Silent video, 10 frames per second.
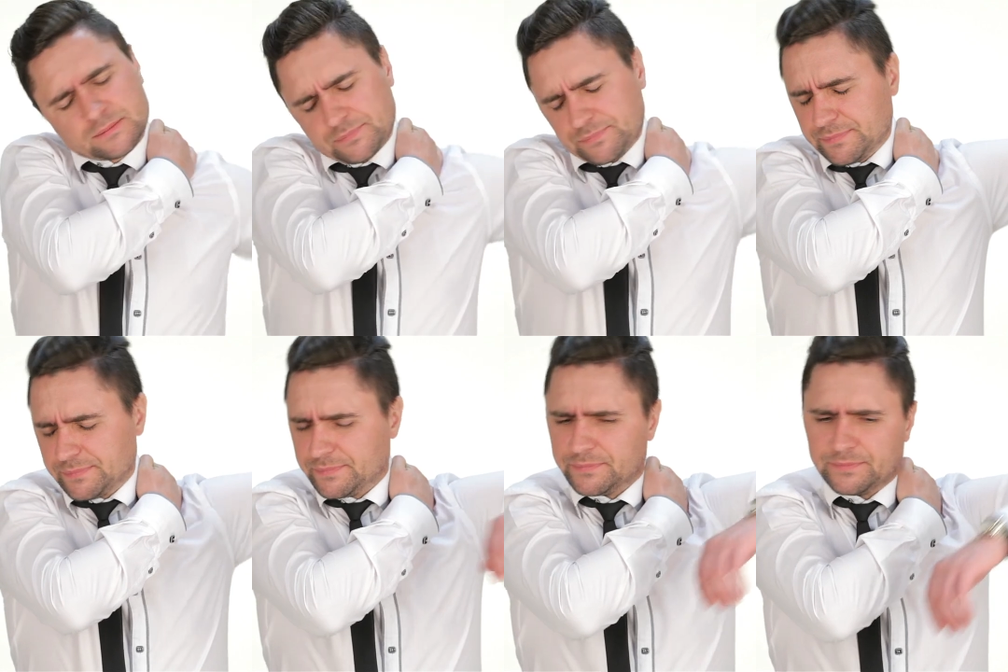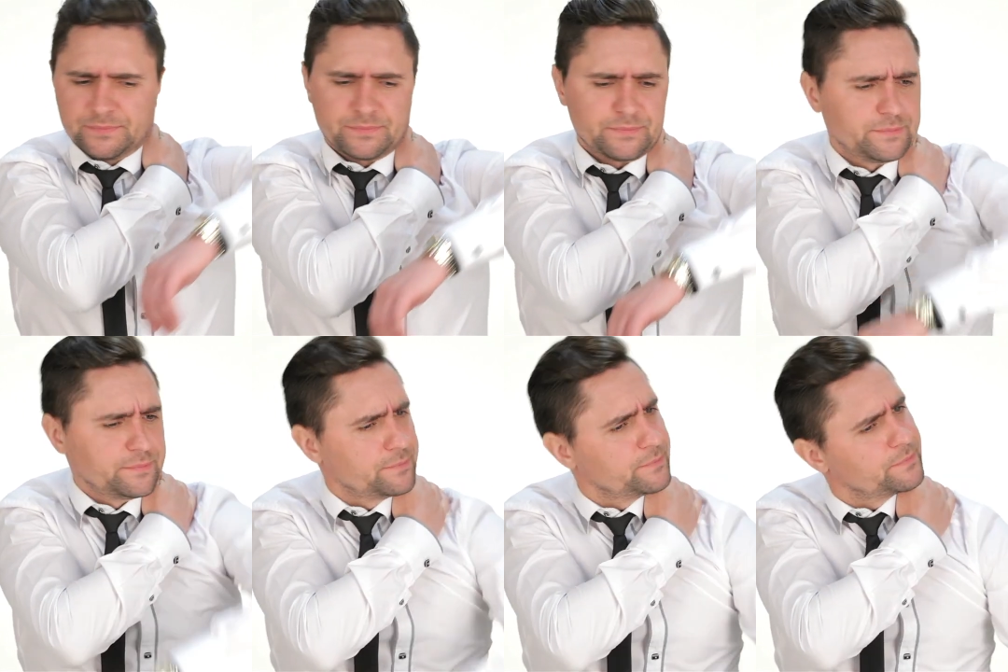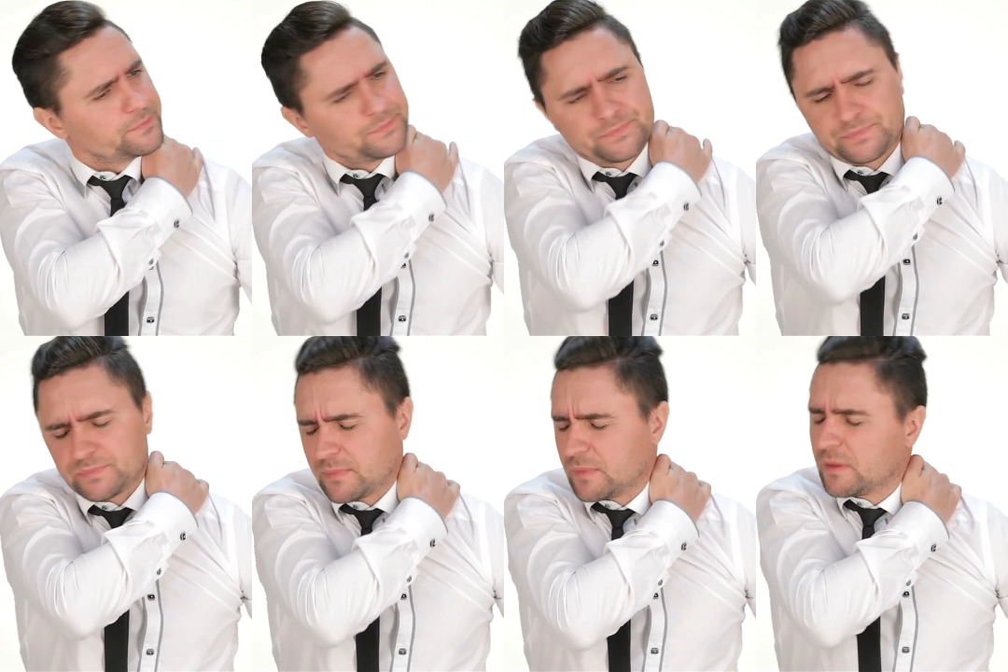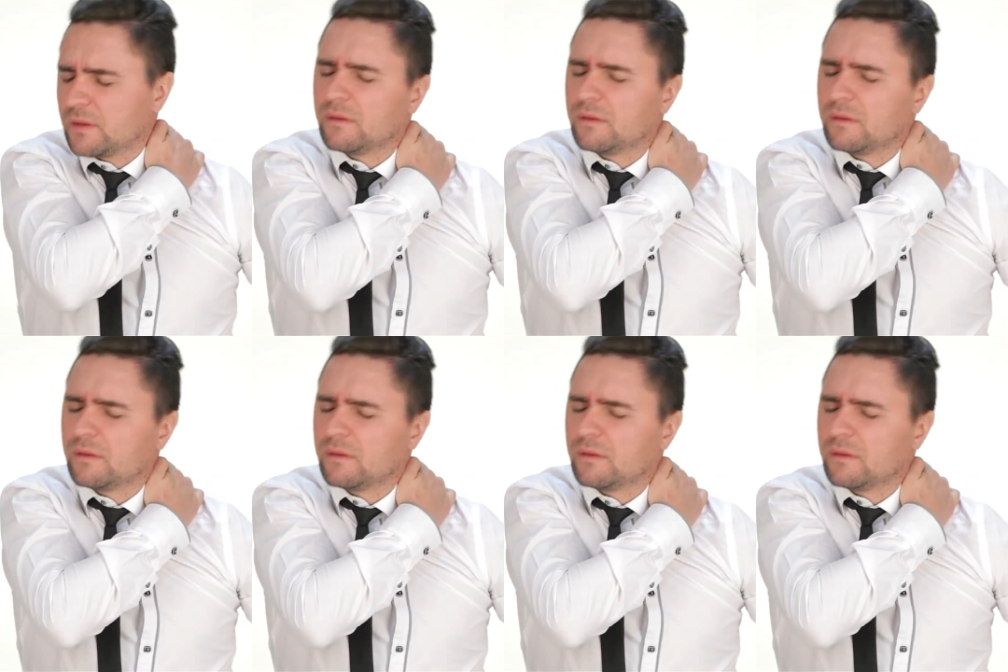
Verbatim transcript: there's tears, the rotator cuff, all kinds of stuff,